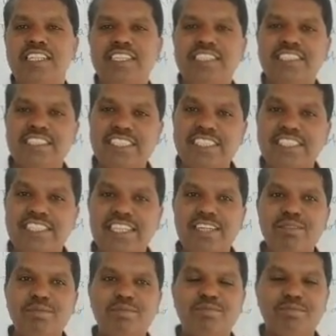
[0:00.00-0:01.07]
he just
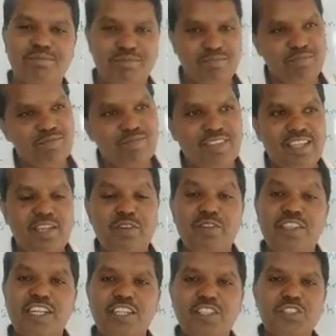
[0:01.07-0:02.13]
came with
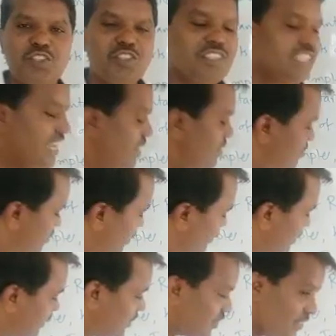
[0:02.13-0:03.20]
that stones, and from
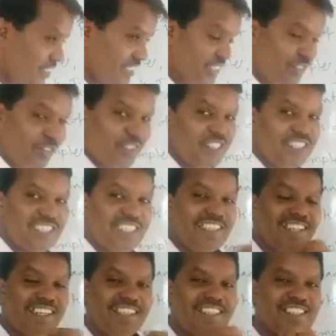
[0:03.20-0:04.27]
the stones he was seeing
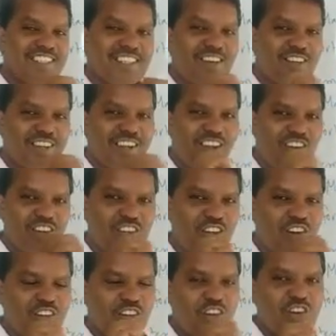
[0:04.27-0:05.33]
that the sound,
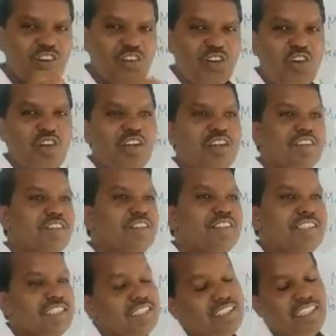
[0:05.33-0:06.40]
top.
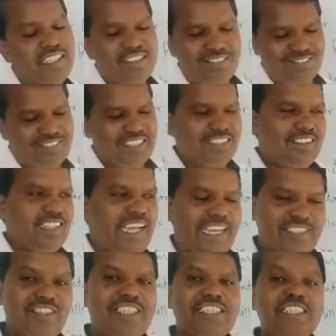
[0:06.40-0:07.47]
Then
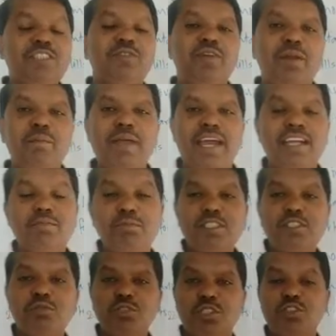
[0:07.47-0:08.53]
actually it is very bad.
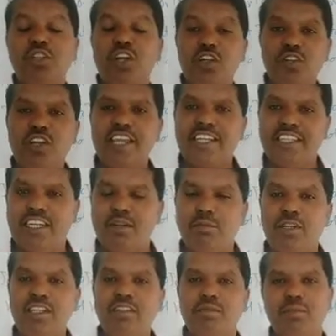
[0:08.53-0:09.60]
We should not do like that,
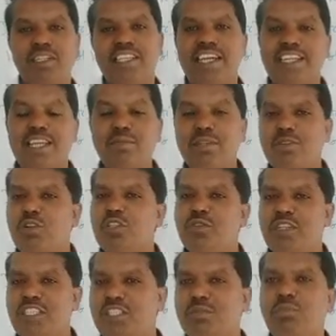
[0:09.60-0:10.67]
but that time he was
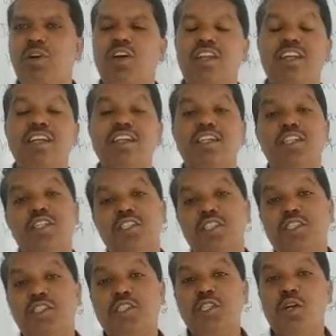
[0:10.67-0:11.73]
very small.
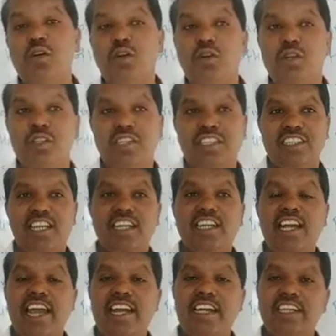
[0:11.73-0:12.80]
So that
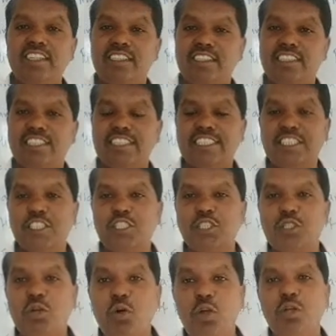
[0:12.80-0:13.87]
guide
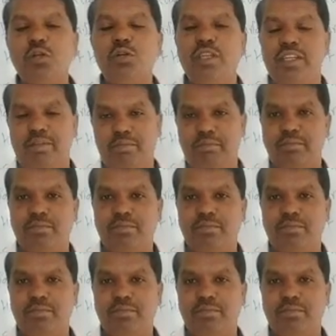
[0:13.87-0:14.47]
scold to him,